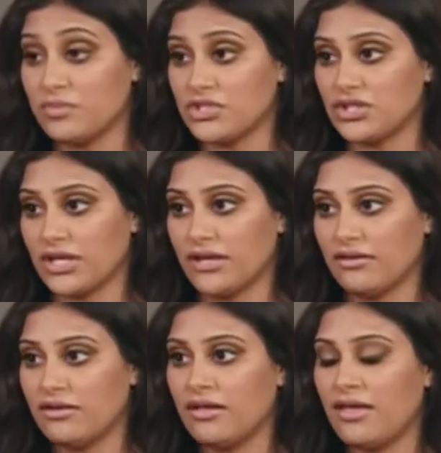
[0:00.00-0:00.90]

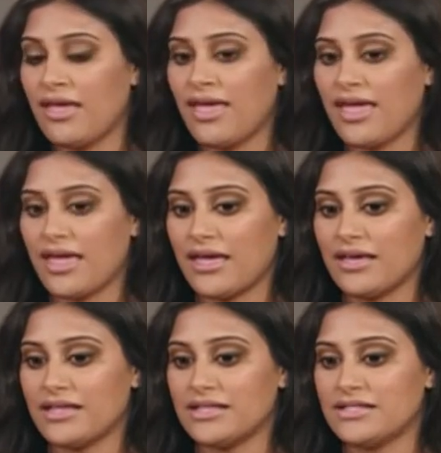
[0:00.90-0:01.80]
Michigan,
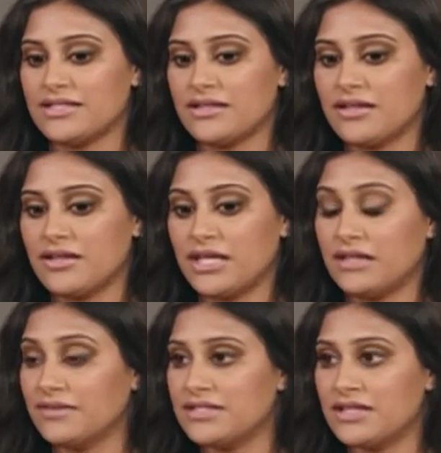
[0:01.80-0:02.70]
and he
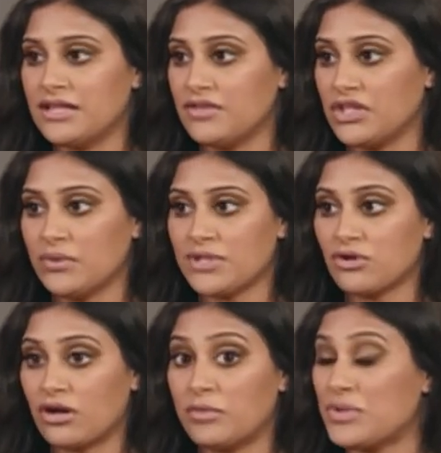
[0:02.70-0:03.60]
enlisted in the U.S.
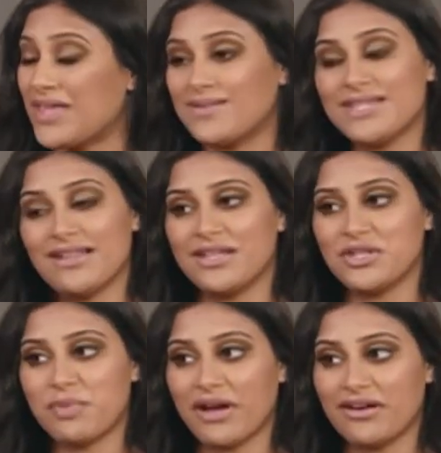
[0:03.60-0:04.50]
Army without telling
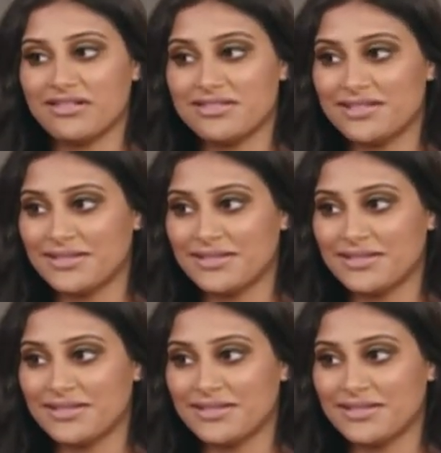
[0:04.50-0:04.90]
his parents.